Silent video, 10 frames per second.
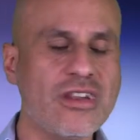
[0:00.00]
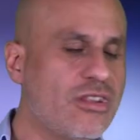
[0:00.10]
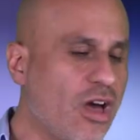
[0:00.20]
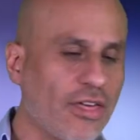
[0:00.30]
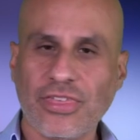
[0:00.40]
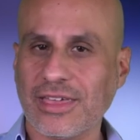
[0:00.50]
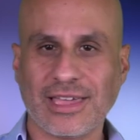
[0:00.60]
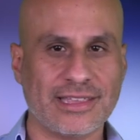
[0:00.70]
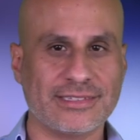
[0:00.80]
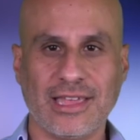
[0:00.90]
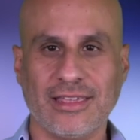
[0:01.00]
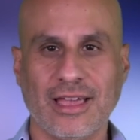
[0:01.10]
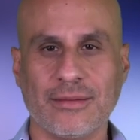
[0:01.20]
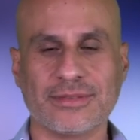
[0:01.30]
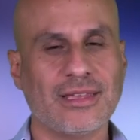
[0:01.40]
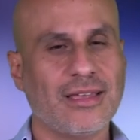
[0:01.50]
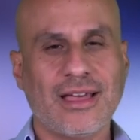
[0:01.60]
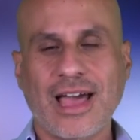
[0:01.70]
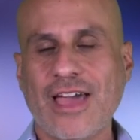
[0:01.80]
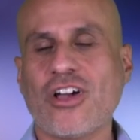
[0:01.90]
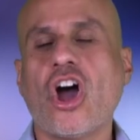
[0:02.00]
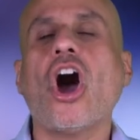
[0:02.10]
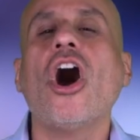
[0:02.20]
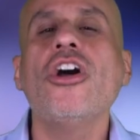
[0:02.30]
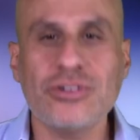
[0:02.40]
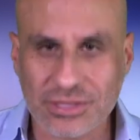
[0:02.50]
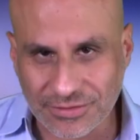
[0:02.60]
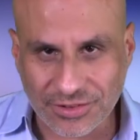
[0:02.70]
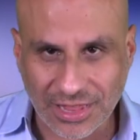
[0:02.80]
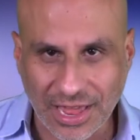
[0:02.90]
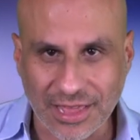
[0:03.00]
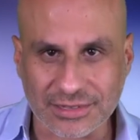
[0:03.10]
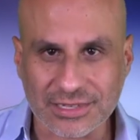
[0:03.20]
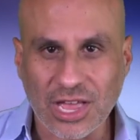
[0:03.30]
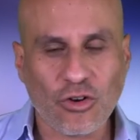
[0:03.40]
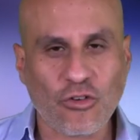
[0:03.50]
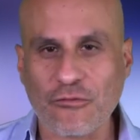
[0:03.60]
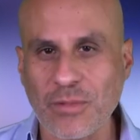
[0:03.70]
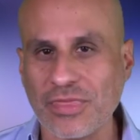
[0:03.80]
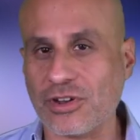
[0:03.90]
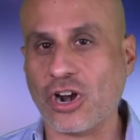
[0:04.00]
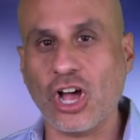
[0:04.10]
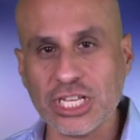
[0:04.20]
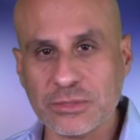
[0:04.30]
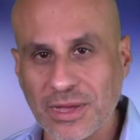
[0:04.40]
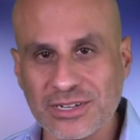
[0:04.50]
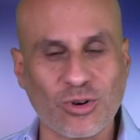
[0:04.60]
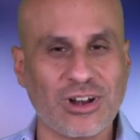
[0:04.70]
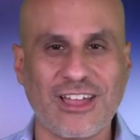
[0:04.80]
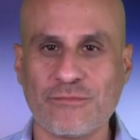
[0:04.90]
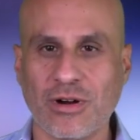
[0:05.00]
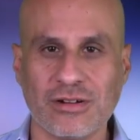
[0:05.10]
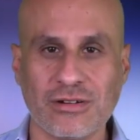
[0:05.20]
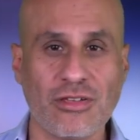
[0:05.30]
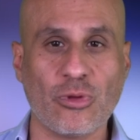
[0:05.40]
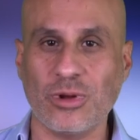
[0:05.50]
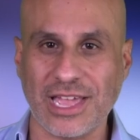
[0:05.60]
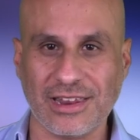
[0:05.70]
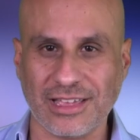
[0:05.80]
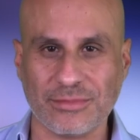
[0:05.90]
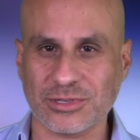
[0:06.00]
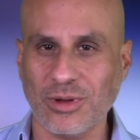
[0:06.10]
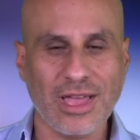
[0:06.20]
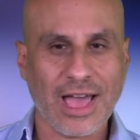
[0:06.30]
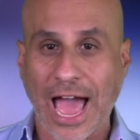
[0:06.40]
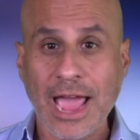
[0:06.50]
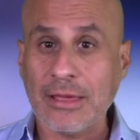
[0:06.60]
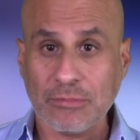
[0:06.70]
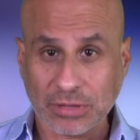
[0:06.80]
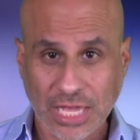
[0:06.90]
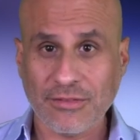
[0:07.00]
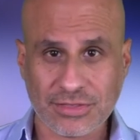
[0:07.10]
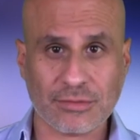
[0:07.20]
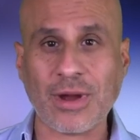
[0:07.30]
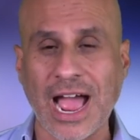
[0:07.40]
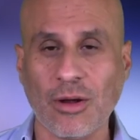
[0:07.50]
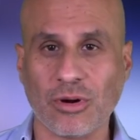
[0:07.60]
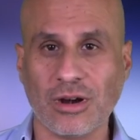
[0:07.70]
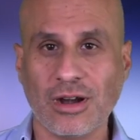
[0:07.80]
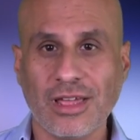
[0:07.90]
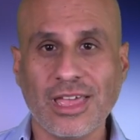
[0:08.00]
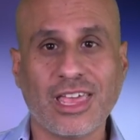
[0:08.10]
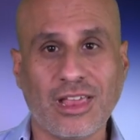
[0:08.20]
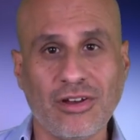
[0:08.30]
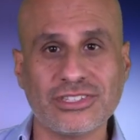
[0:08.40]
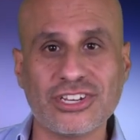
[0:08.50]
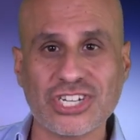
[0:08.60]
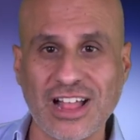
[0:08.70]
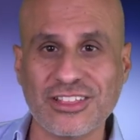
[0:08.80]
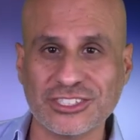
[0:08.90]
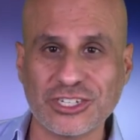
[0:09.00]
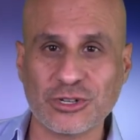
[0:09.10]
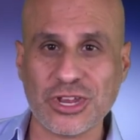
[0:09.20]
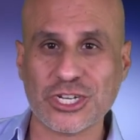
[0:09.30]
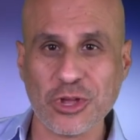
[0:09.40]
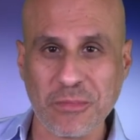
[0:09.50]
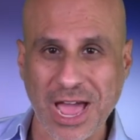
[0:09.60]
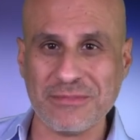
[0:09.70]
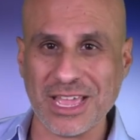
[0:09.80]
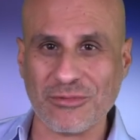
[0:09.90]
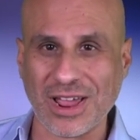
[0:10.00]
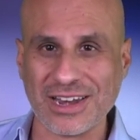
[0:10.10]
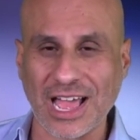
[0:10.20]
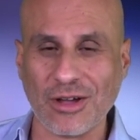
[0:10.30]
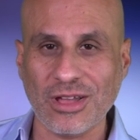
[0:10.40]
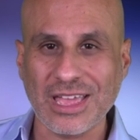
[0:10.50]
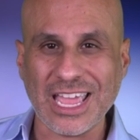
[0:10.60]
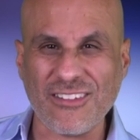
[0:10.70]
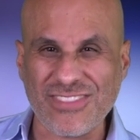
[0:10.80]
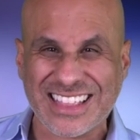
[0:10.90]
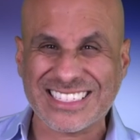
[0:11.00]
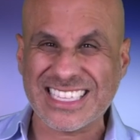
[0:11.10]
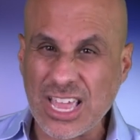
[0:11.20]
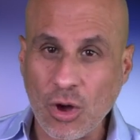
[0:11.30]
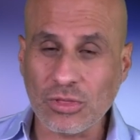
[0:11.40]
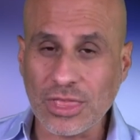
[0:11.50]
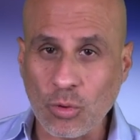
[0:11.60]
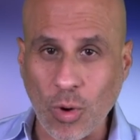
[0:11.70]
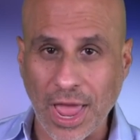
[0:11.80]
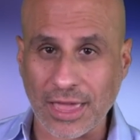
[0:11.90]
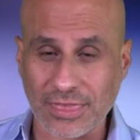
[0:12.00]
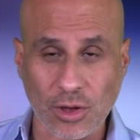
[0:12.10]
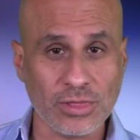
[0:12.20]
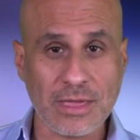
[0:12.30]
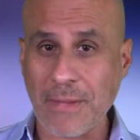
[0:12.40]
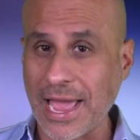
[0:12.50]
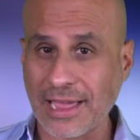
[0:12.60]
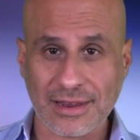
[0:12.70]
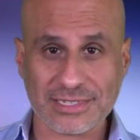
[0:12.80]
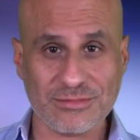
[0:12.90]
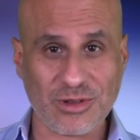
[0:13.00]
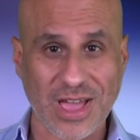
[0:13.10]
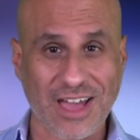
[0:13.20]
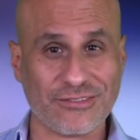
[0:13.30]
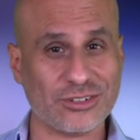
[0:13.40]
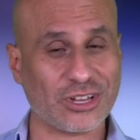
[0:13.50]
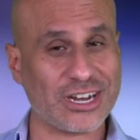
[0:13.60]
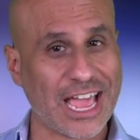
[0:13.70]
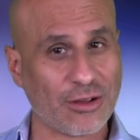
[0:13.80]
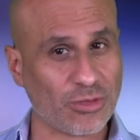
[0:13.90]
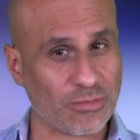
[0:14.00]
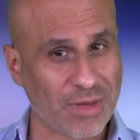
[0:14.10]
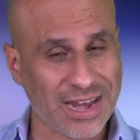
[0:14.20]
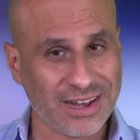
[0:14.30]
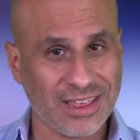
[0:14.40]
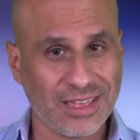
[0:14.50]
nothing against dating apps. I have hundreds of clients who have met their husband or life partner through a dating app. So I believe in their power. Here's the challenge situation you might be in right now. If that's the only way, the only mechanism you have to connect with men,